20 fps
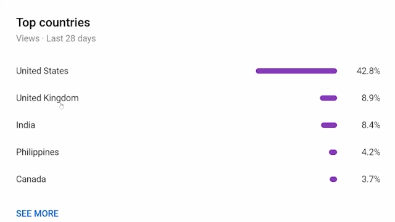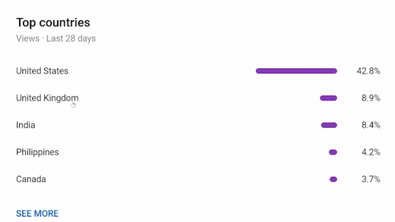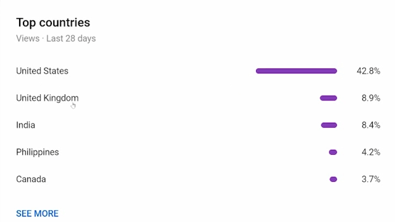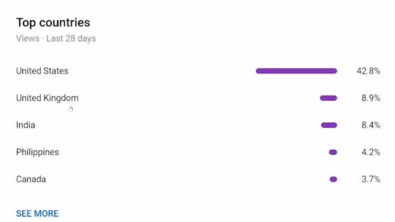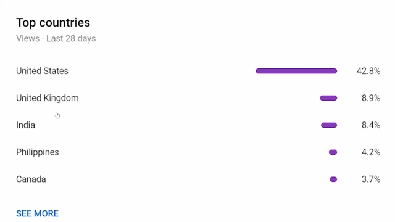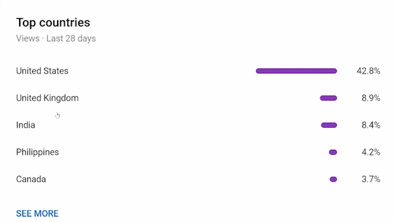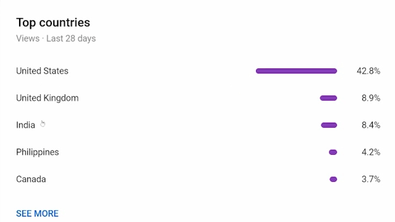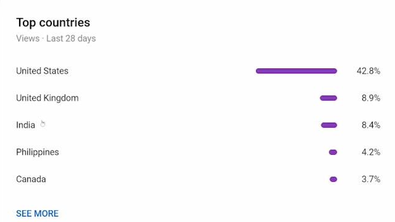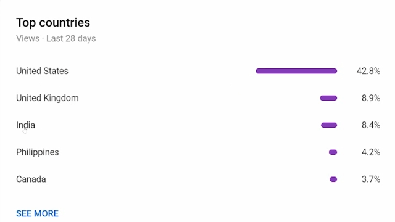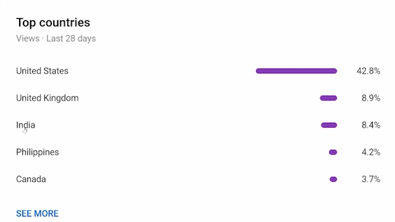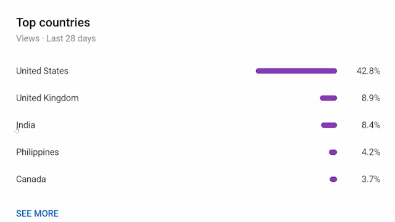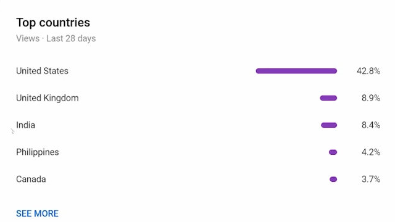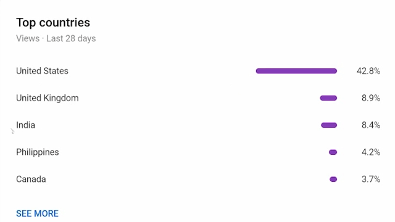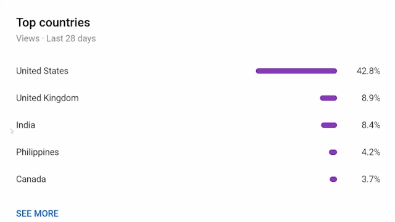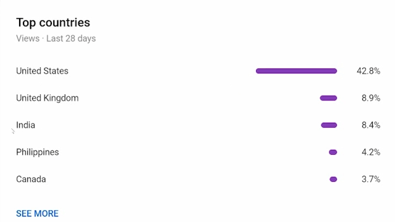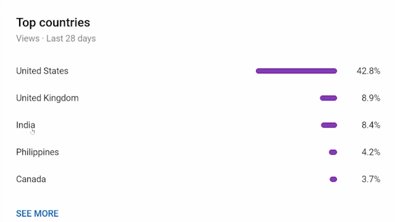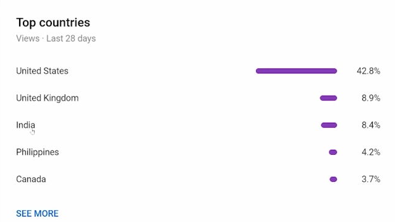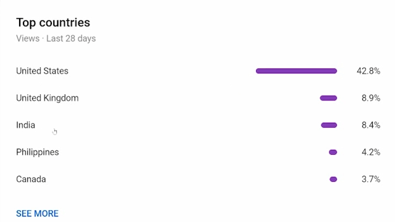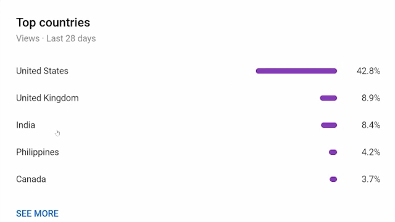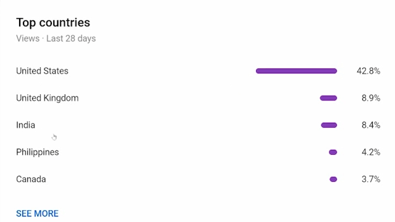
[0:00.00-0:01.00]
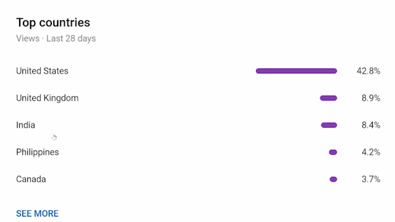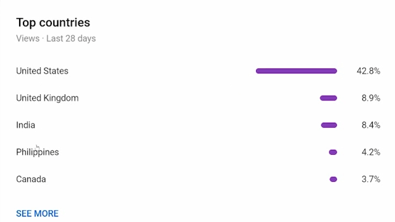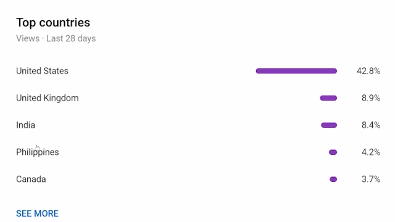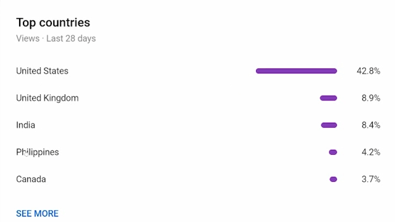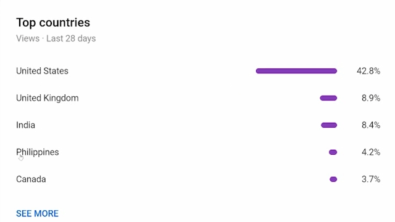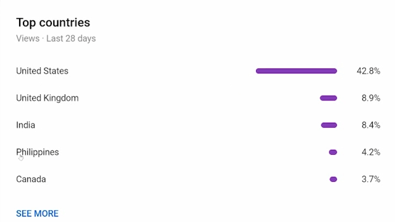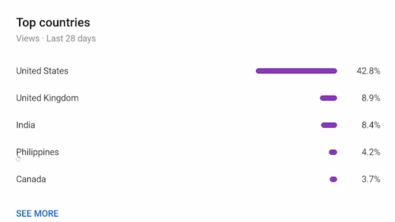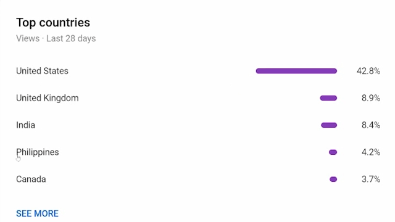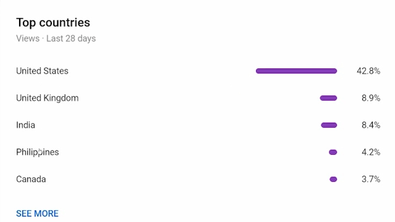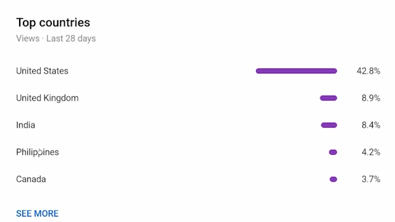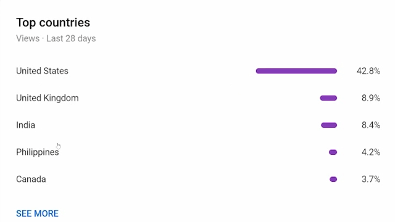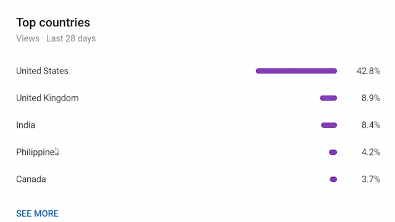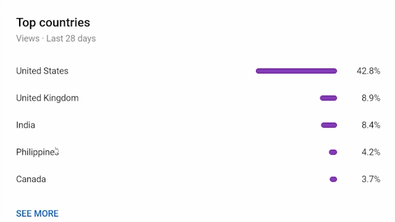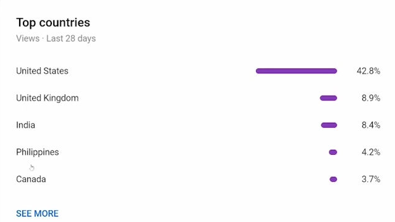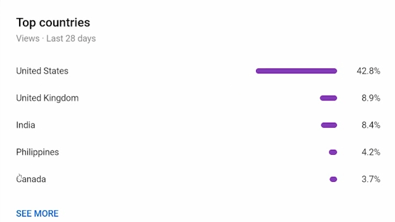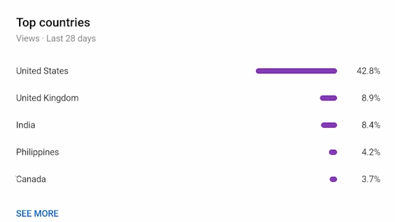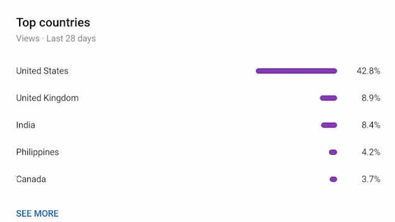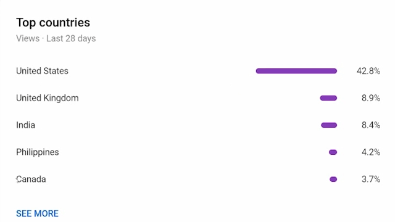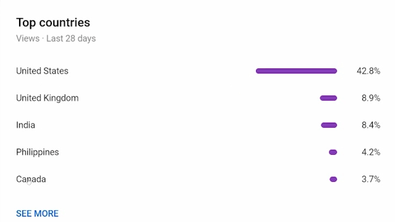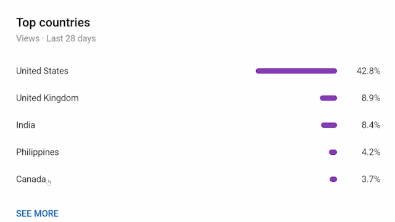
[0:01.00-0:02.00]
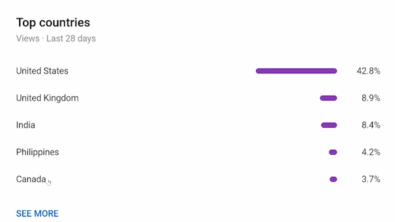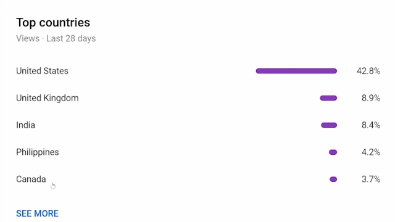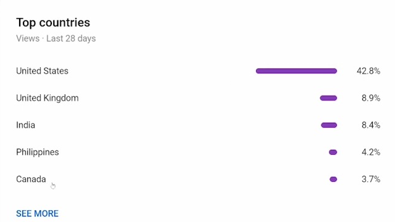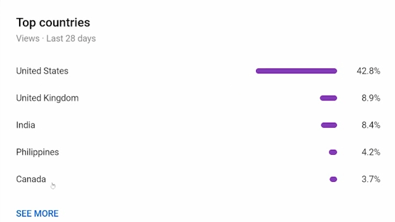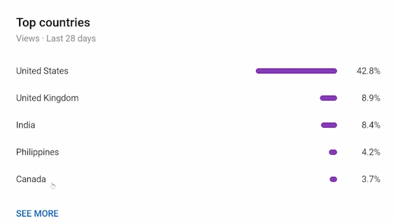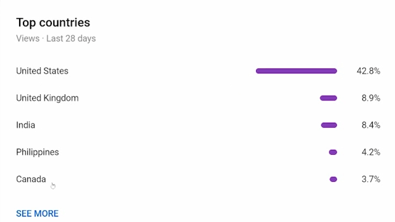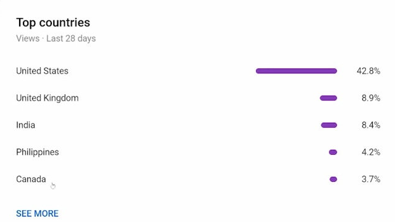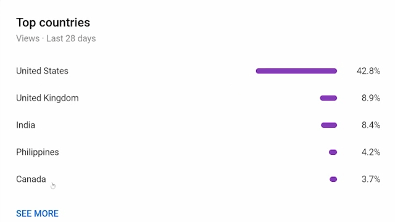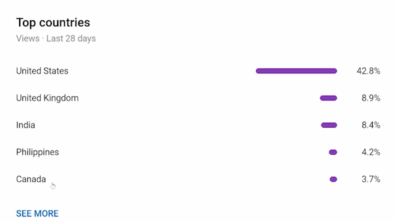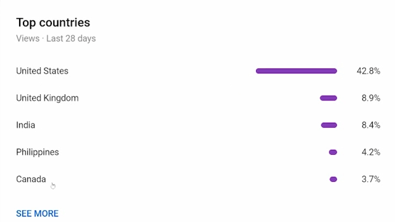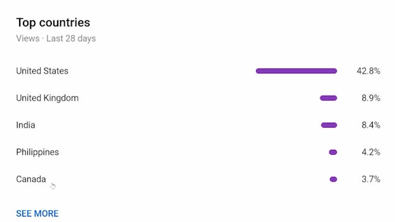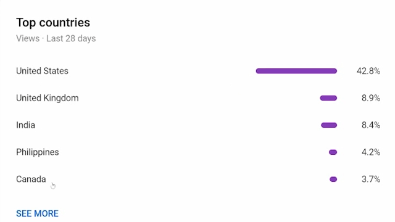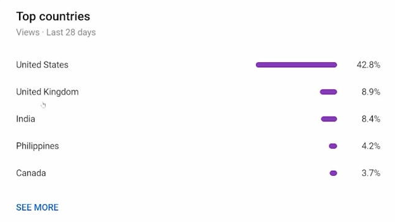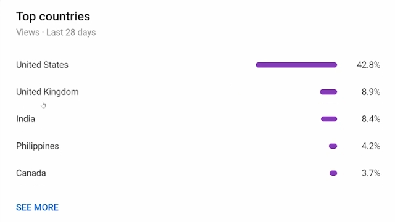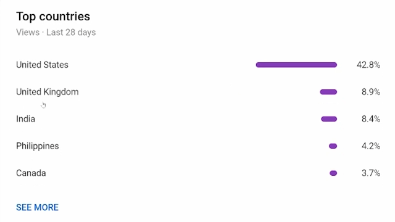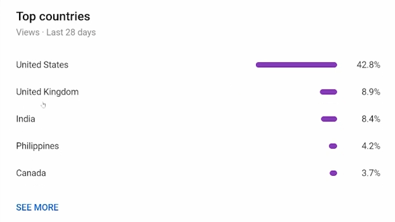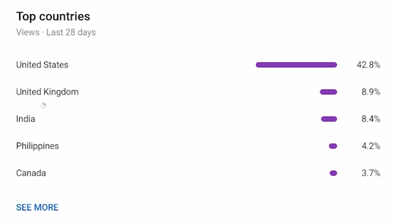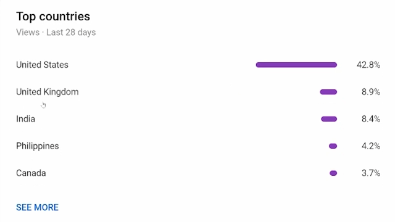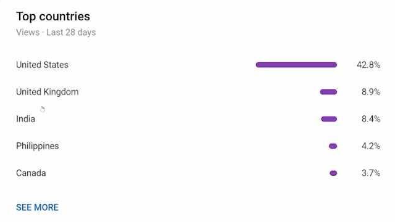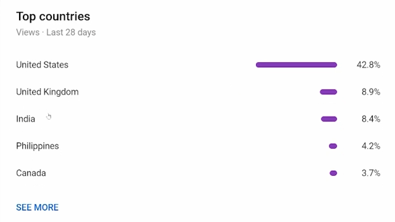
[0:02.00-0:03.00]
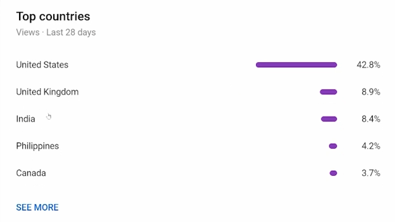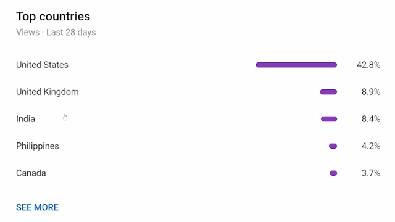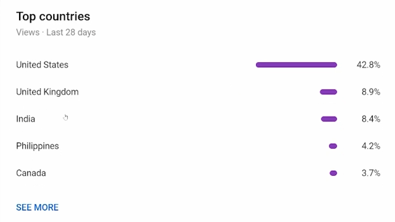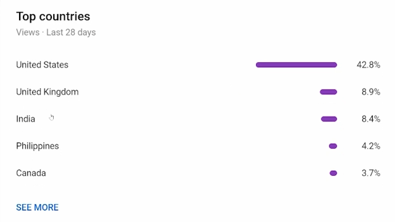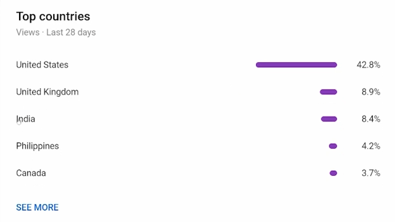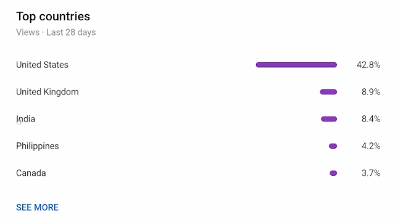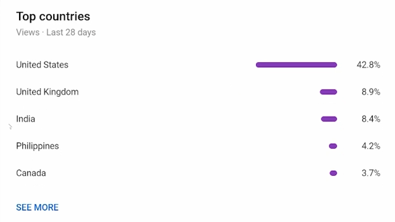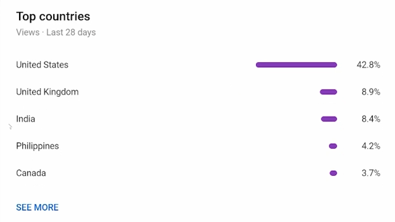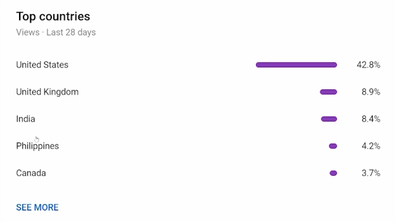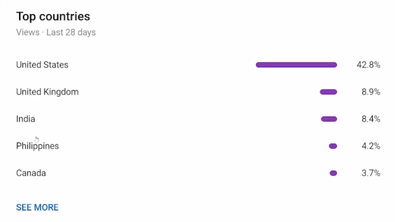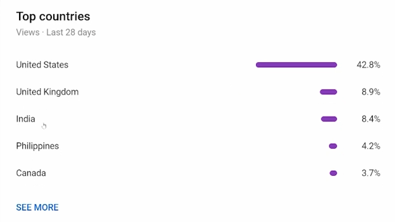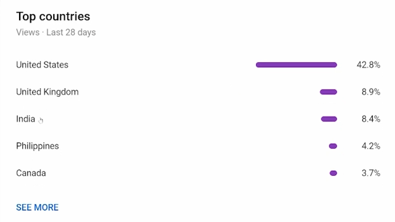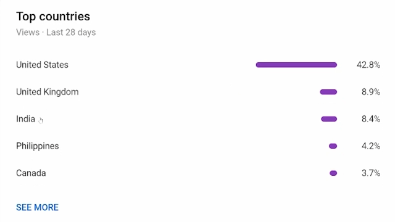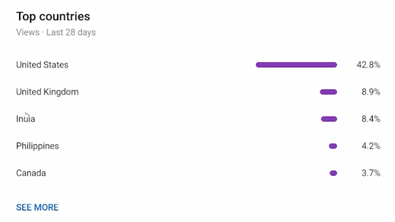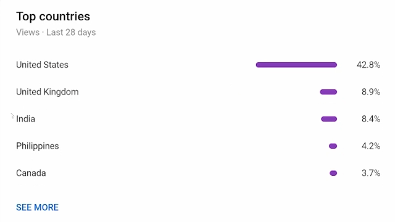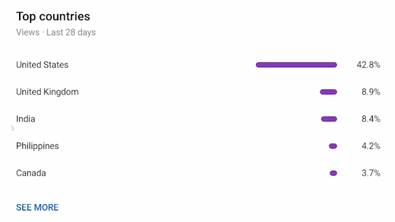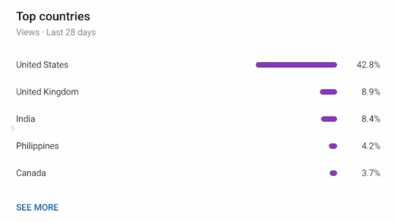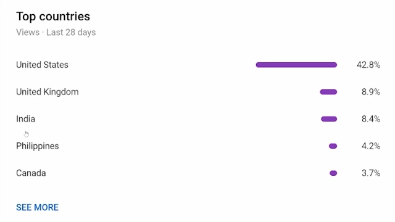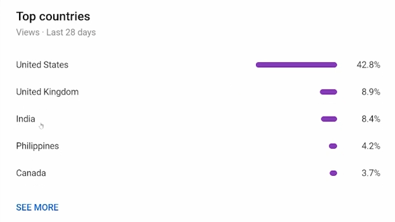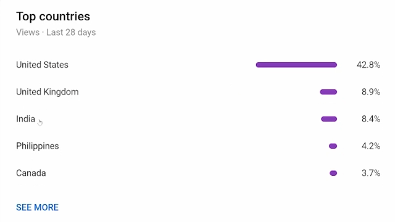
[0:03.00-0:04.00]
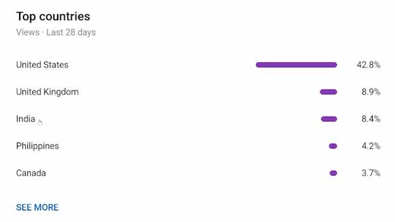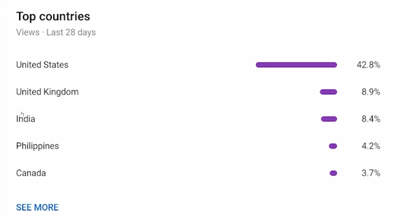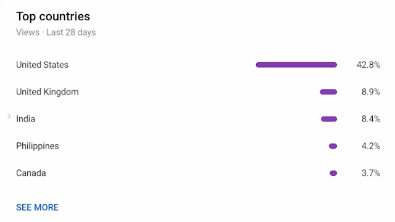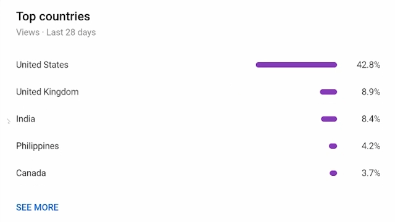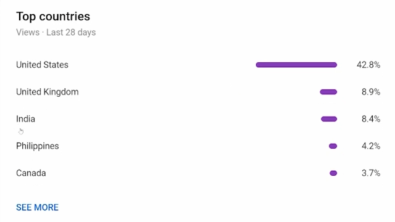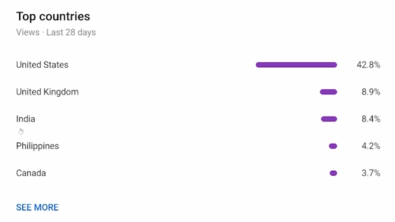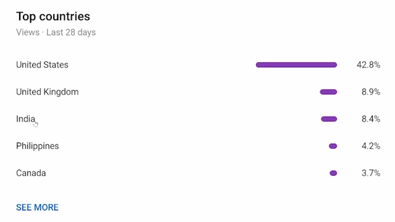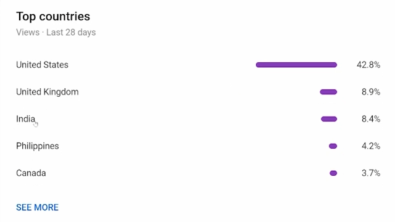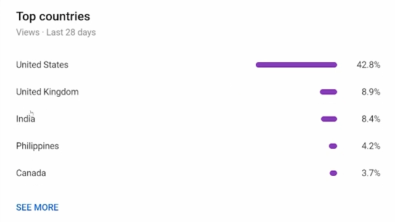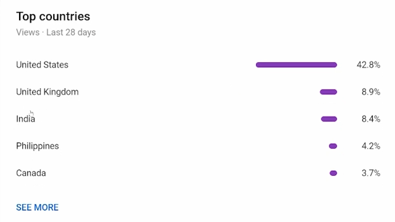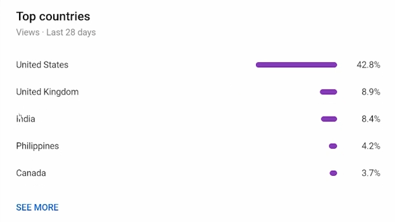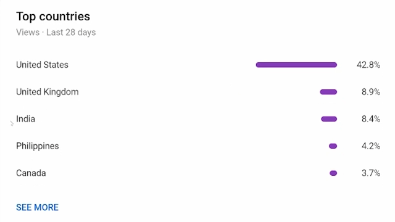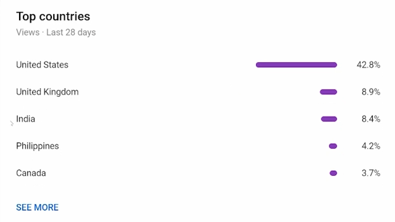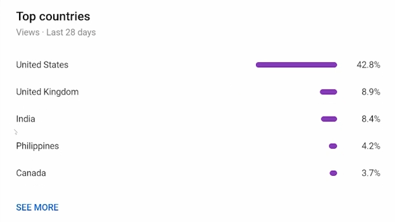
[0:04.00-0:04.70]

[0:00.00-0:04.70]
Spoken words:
Nobody's mouth can be seen.